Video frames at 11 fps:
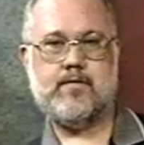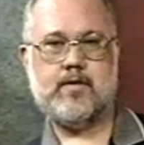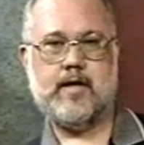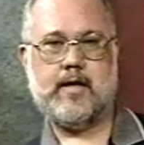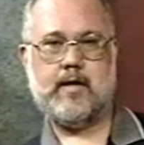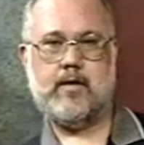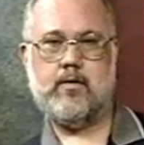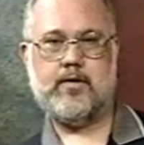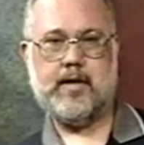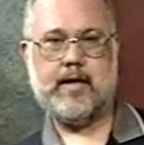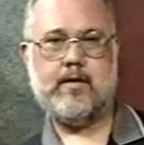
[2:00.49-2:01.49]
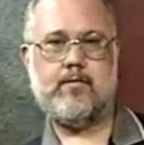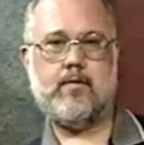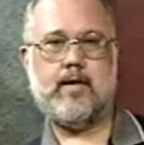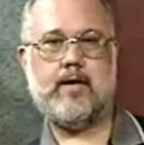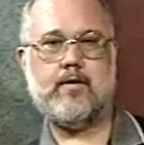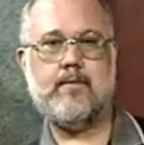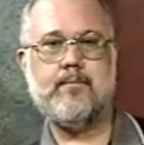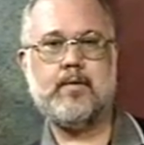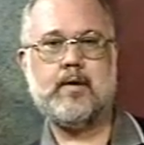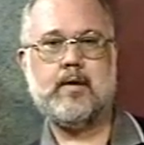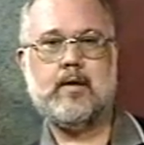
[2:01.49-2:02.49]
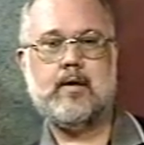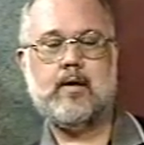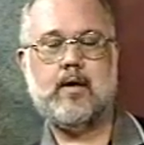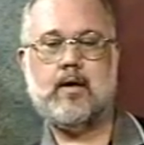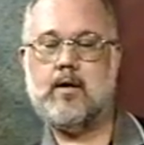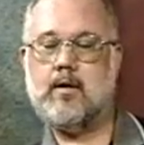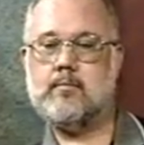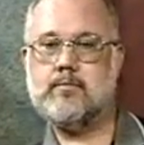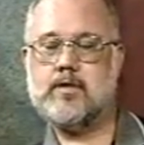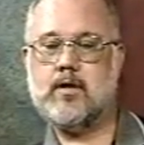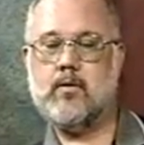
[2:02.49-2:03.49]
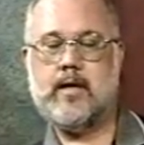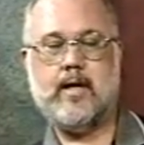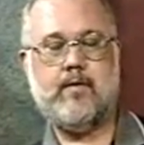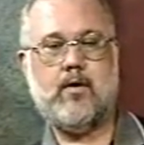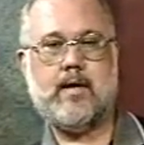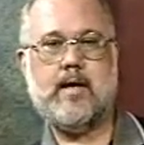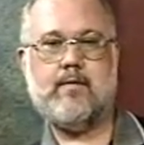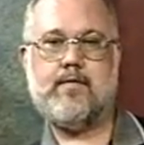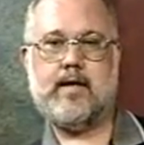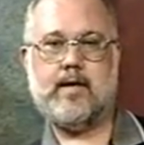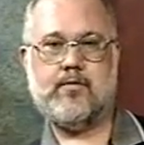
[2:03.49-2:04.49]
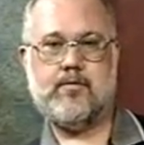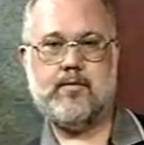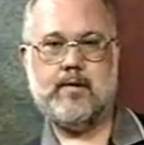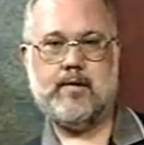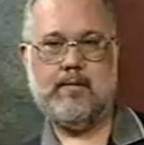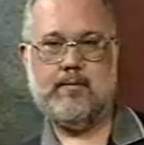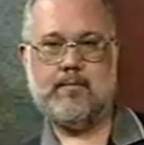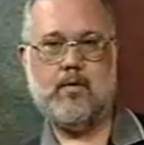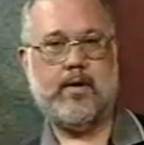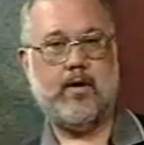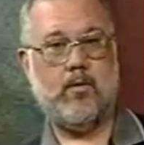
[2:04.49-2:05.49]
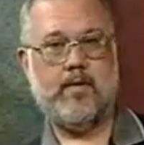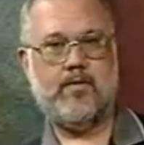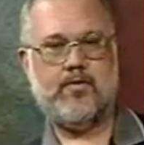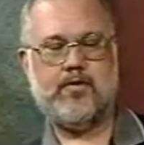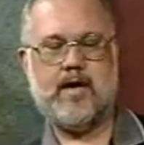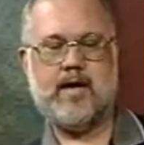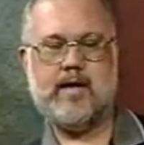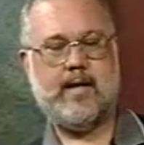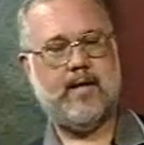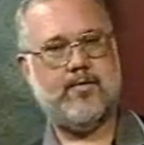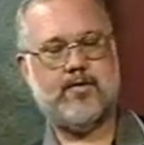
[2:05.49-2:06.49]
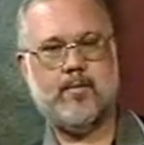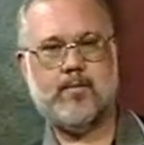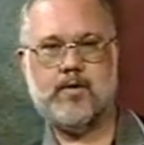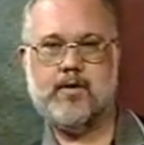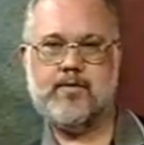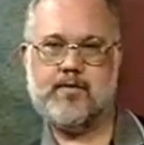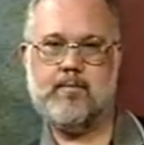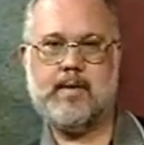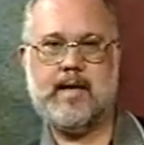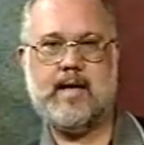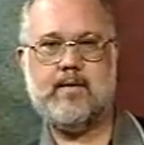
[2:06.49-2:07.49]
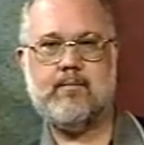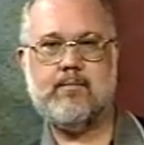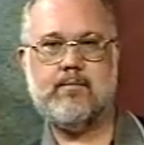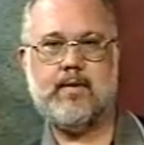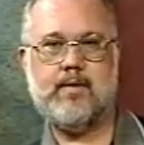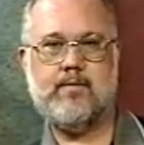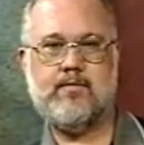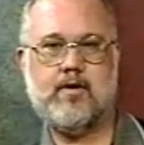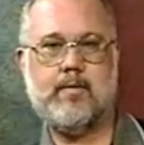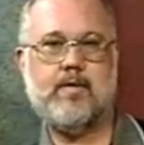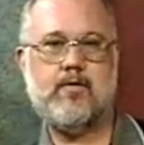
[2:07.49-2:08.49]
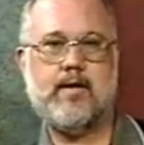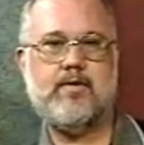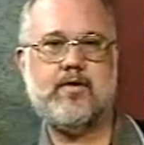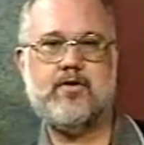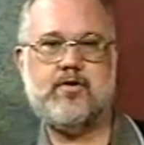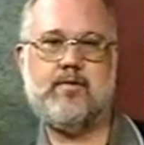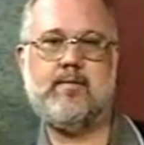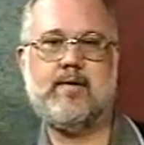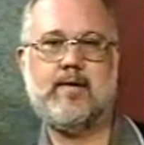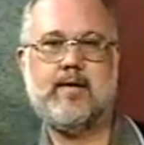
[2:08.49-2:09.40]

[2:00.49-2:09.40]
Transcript: of selecting a new executive director. So we have all kind of things going on with the society now, some good, some bad, and some in transition.